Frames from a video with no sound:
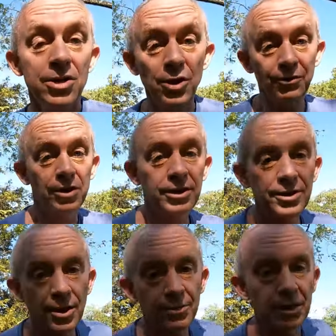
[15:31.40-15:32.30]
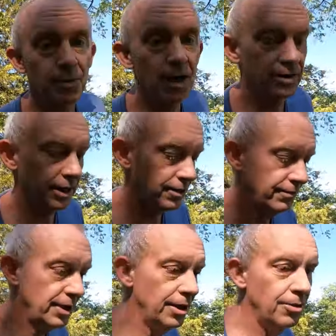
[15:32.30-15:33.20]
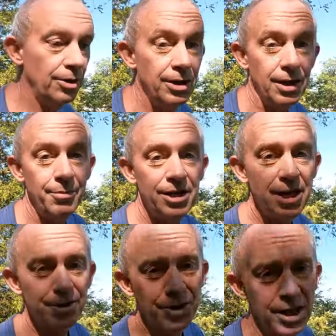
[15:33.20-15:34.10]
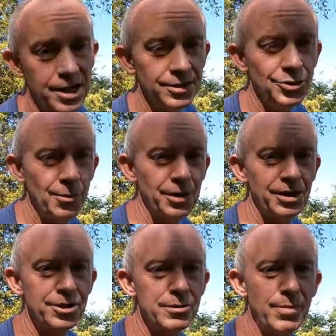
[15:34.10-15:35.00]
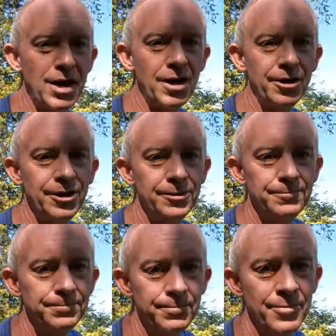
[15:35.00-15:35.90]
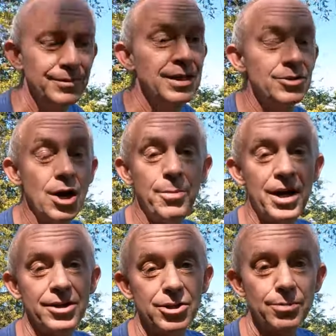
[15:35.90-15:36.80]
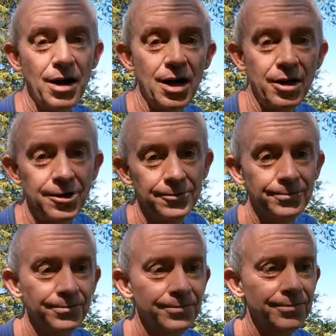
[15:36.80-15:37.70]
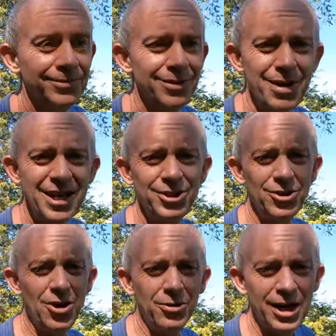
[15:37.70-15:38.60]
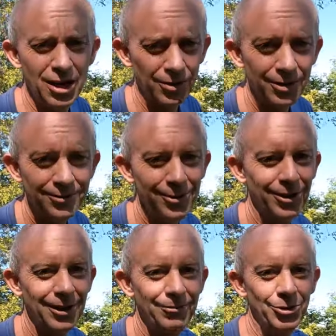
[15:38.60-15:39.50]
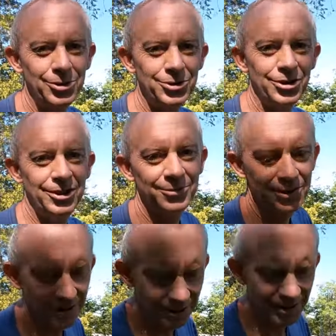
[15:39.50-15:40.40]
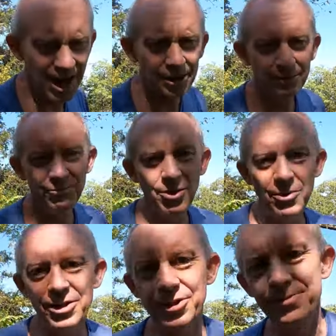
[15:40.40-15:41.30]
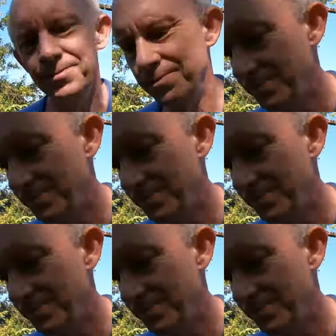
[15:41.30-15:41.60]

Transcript: So if you click this up next box, take the video that I made yesterday. So if I can inspire you. So if I can inspire you to manage your own health so of live your dreams. Thanks for watching.